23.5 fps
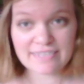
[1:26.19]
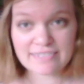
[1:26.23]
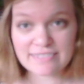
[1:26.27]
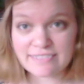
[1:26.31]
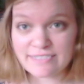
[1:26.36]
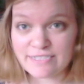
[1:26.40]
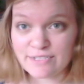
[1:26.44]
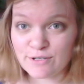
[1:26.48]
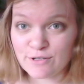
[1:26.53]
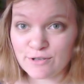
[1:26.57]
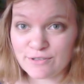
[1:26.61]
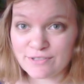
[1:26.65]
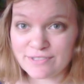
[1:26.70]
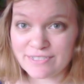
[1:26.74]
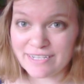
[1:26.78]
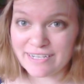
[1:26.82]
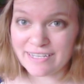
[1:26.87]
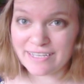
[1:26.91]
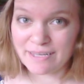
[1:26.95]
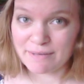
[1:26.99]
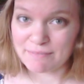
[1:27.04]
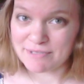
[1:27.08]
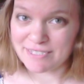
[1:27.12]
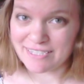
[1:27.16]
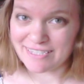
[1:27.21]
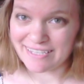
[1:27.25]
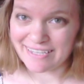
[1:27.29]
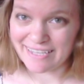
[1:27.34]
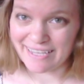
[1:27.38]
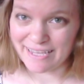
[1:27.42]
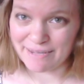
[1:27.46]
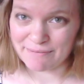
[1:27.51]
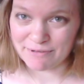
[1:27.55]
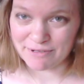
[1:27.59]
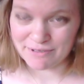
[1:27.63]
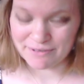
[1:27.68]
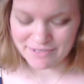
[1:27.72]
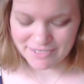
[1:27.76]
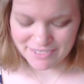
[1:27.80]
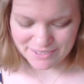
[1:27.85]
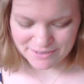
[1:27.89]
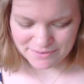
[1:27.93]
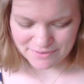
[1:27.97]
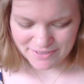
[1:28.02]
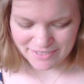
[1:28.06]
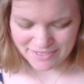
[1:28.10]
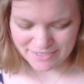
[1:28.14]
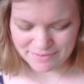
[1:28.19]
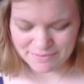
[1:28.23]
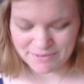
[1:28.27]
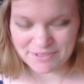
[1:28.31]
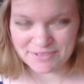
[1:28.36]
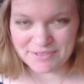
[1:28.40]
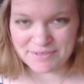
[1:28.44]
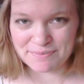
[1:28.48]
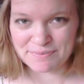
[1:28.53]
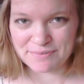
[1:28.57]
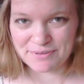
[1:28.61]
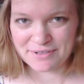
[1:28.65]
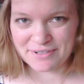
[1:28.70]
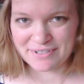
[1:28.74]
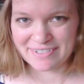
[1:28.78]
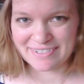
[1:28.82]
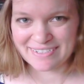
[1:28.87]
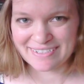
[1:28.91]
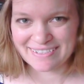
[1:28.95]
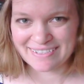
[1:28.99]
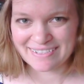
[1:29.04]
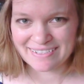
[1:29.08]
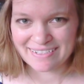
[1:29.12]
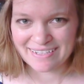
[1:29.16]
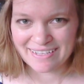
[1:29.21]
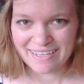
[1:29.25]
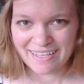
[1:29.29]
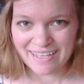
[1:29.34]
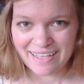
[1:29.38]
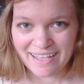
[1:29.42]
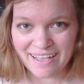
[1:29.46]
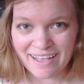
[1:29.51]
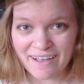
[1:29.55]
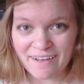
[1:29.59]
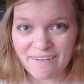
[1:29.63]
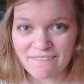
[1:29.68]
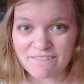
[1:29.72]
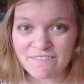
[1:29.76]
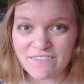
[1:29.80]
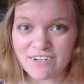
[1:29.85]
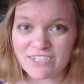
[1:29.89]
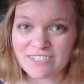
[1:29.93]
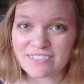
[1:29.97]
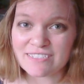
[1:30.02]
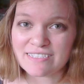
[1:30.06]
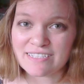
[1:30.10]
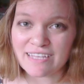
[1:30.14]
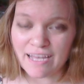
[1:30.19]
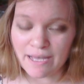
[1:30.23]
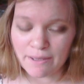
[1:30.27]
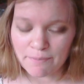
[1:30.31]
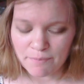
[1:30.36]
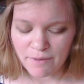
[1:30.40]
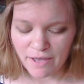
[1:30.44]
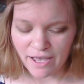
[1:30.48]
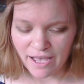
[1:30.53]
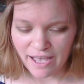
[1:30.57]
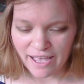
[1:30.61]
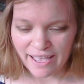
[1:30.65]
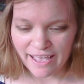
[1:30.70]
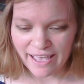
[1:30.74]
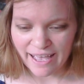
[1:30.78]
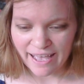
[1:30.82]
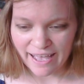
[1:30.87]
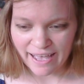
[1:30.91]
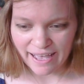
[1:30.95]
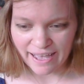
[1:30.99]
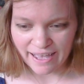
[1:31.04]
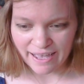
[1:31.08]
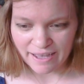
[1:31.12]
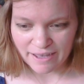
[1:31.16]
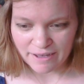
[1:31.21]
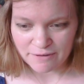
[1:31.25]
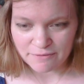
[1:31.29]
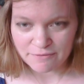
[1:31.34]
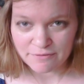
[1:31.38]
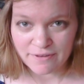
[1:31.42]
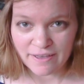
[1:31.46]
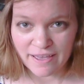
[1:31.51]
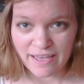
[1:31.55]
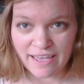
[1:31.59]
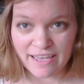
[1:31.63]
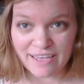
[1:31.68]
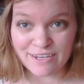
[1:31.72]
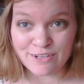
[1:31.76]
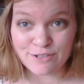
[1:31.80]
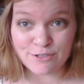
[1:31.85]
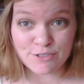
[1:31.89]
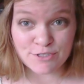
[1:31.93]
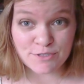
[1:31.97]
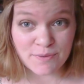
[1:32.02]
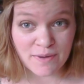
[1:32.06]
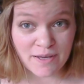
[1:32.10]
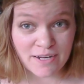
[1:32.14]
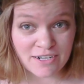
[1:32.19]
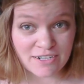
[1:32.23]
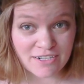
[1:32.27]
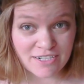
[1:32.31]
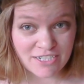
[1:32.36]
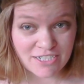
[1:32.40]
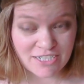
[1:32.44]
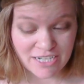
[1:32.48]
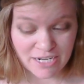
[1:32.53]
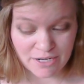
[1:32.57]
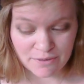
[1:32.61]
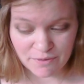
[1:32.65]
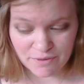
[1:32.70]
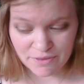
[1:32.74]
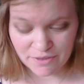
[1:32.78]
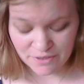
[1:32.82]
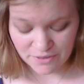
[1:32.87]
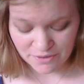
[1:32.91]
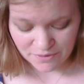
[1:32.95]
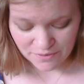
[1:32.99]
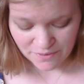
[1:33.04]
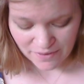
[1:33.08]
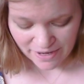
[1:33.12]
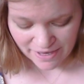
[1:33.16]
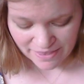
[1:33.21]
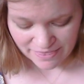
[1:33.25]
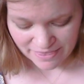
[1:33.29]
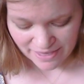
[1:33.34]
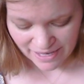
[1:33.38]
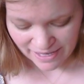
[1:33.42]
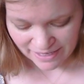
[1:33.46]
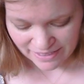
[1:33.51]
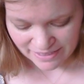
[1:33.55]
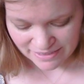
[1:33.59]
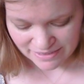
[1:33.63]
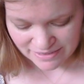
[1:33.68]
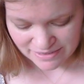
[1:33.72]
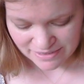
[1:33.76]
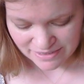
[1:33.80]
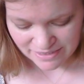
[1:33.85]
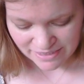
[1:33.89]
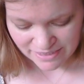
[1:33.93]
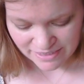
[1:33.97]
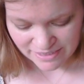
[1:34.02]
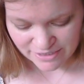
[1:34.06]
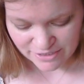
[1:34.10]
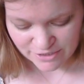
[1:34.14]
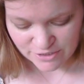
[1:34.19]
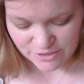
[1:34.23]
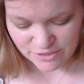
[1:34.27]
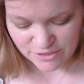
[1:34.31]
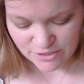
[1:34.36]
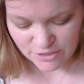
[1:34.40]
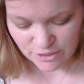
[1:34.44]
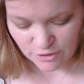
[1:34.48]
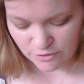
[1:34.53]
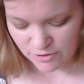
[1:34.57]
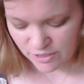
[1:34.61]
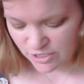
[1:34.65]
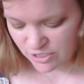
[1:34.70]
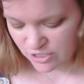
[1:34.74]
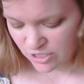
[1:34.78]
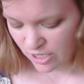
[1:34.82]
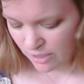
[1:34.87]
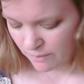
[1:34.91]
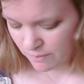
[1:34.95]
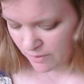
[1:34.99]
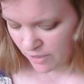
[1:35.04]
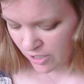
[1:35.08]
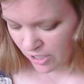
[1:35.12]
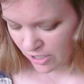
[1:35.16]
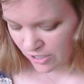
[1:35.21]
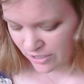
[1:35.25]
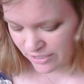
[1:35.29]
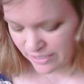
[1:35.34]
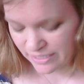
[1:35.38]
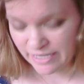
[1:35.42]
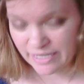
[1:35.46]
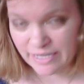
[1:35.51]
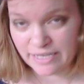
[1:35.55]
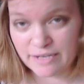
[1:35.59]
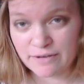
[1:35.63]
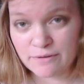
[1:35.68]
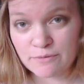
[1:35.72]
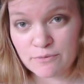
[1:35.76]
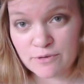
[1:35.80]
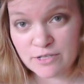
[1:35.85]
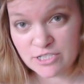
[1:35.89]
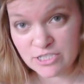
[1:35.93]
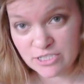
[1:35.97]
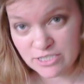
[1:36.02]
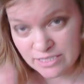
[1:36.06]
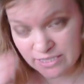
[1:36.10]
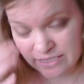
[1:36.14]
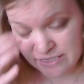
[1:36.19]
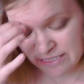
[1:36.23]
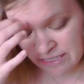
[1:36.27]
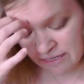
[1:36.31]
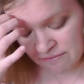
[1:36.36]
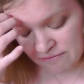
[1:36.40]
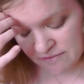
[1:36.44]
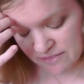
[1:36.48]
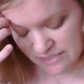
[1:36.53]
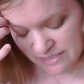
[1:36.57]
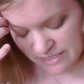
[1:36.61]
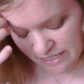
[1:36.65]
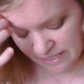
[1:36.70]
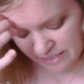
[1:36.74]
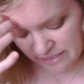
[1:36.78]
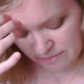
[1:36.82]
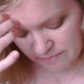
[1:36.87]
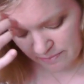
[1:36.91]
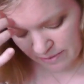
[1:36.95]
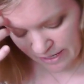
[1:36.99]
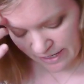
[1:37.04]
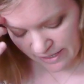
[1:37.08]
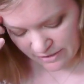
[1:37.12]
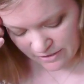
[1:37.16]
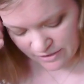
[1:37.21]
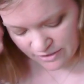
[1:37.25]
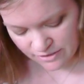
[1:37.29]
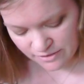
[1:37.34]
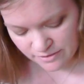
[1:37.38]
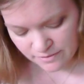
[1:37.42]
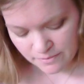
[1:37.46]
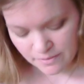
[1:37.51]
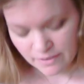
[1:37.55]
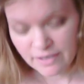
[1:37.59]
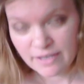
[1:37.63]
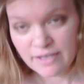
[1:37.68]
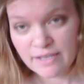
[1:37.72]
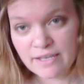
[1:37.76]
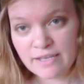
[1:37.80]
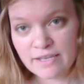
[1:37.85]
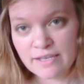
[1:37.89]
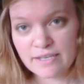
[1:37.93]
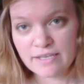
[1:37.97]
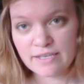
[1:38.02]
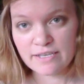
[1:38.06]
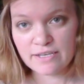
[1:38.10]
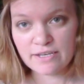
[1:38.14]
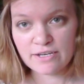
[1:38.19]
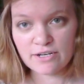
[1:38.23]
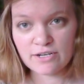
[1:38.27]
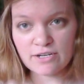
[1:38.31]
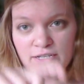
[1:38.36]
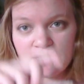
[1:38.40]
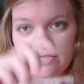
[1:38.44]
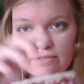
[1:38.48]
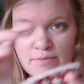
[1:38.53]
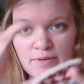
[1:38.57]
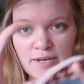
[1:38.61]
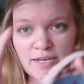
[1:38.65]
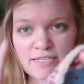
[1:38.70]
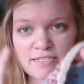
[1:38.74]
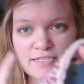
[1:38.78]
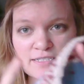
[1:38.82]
can still hold knitting up to the camera, which is what is most important. First up, I have a new sweater to share with you, and that is the Soda Shop Cardigan, which is a self-designed pattern. Here is my